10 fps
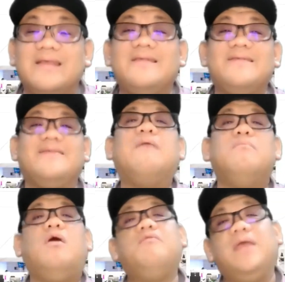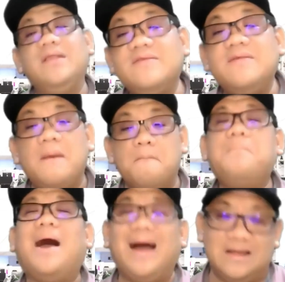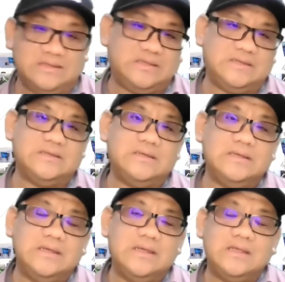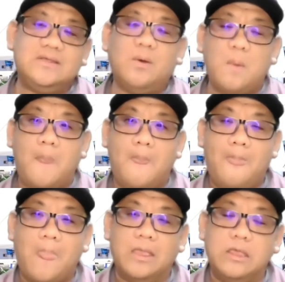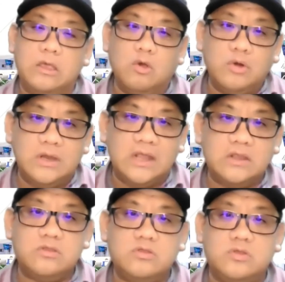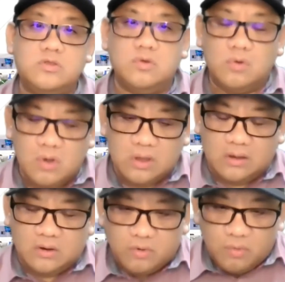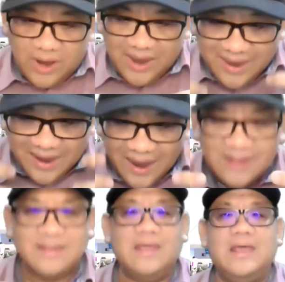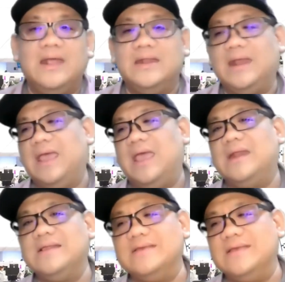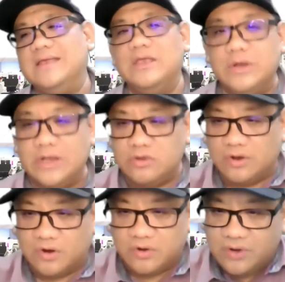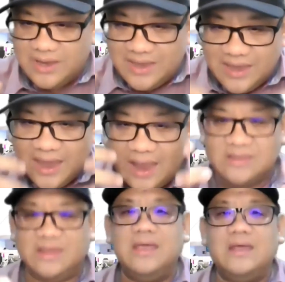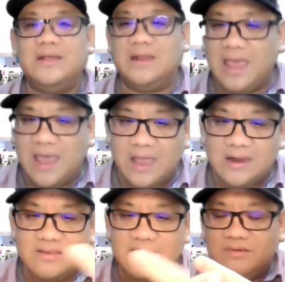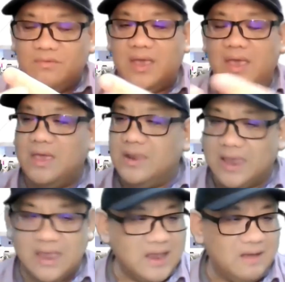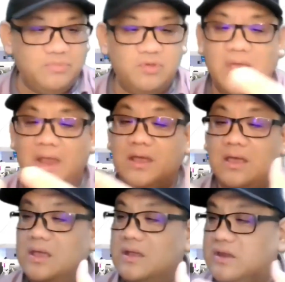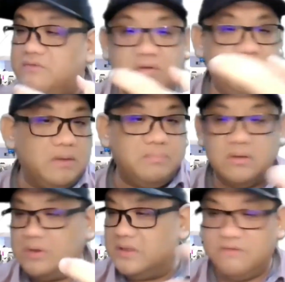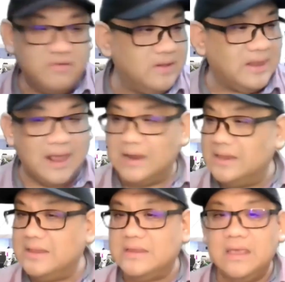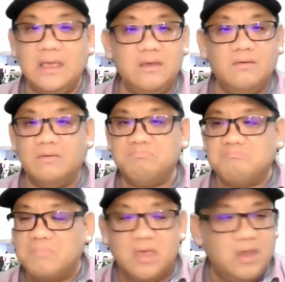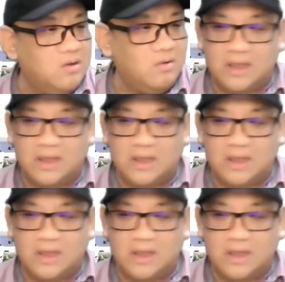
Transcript: the sum of its part. So you need to create that energy. You need to create that energy where they can come together, different people with different talents, and